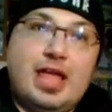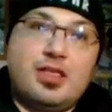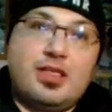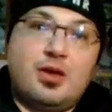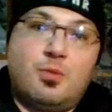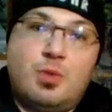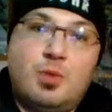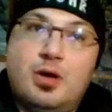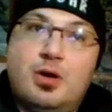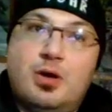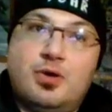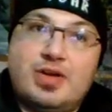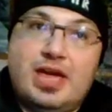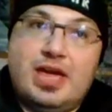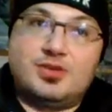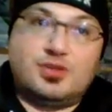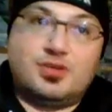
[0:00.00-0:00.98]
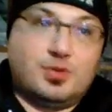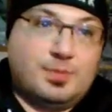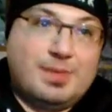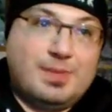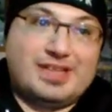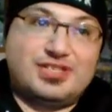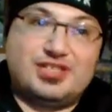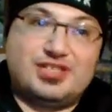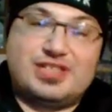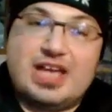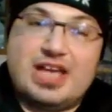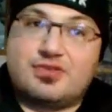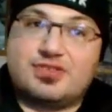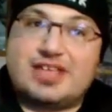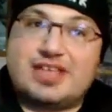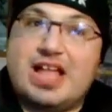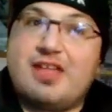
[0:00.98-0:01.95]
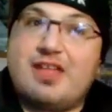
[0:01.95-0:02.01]
And well, okay, so Pesci's
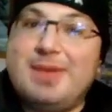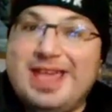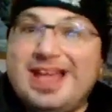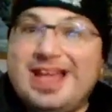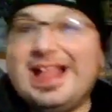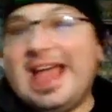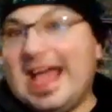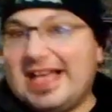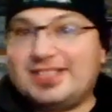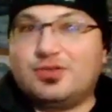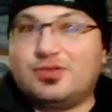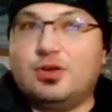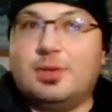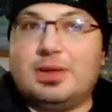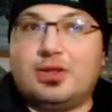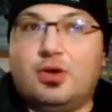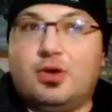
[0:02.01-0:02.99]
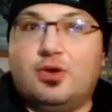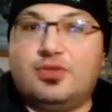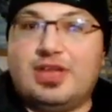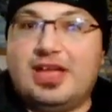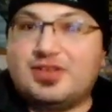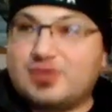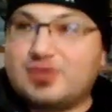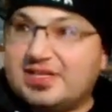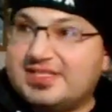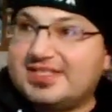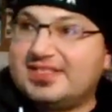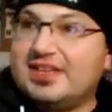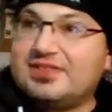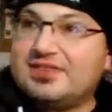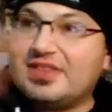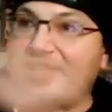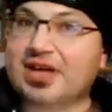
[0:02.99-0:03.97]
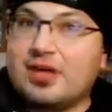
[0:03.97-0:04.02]
character is kind of being an asshole about the whole thing and tries to
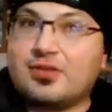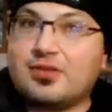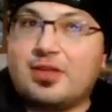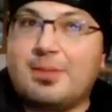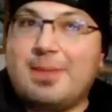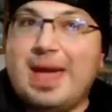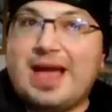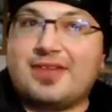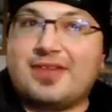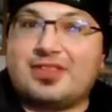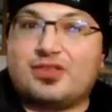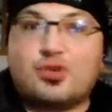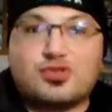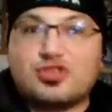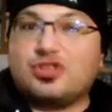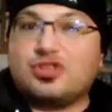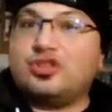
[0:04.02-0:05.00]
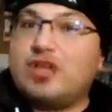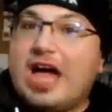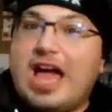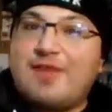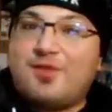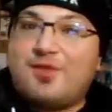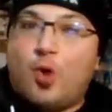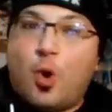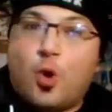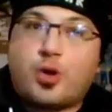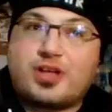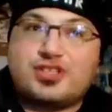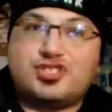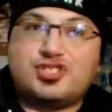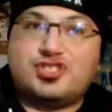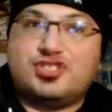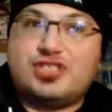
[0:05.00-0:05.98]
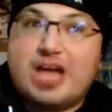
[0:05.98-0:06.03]
stuff the thing under the bag. It's like, those are live
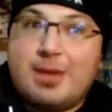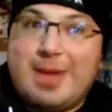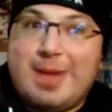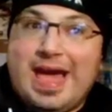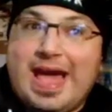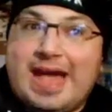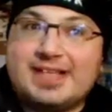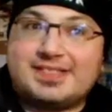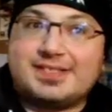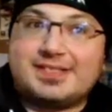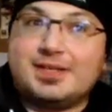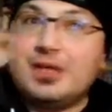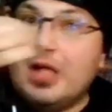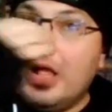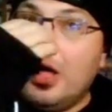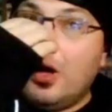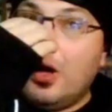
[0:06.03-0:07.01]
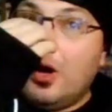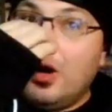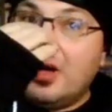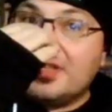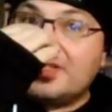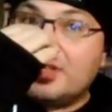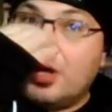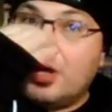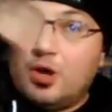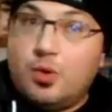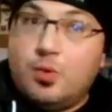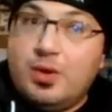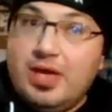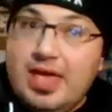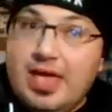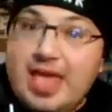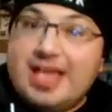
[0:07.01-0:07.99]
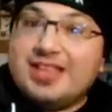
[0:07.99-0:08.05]
organs, dumbass. Also,
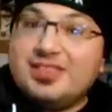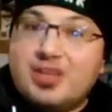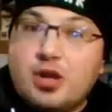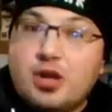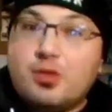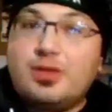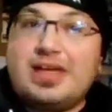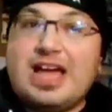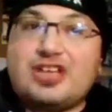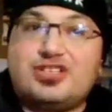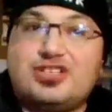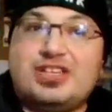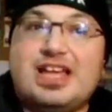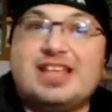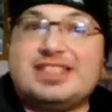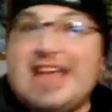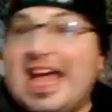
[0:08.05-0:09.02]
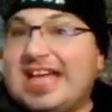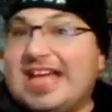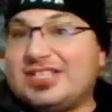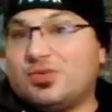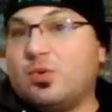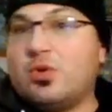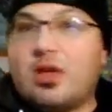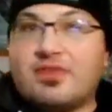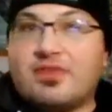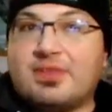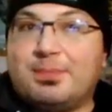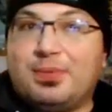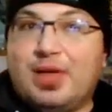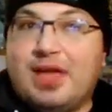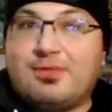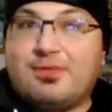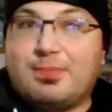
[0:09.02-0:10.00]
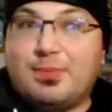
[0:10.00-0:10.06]
he can literally actually get his ass thrown off the
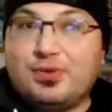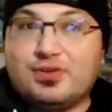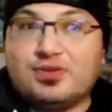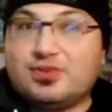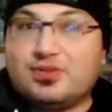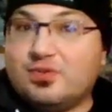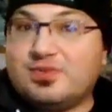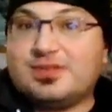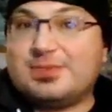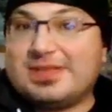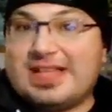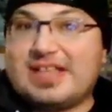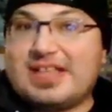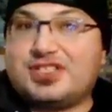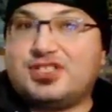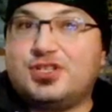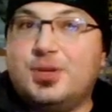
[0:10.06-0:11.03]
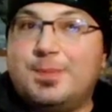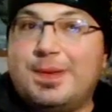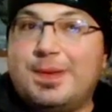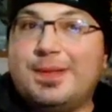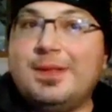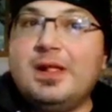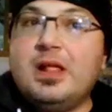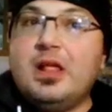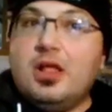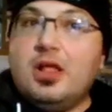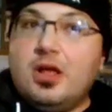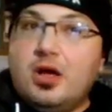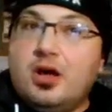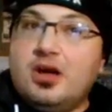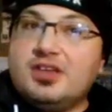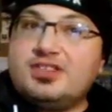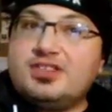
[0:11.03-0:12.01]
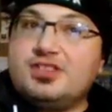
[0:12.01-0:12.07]
plane for doing something that stupid.
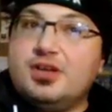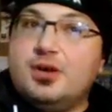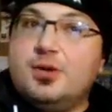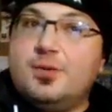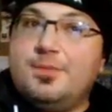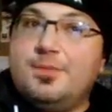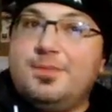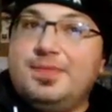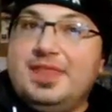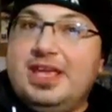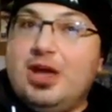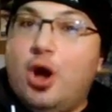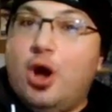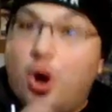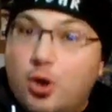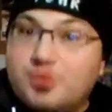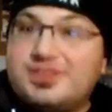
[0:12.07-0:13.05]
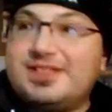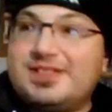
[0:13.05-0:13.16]
Also, the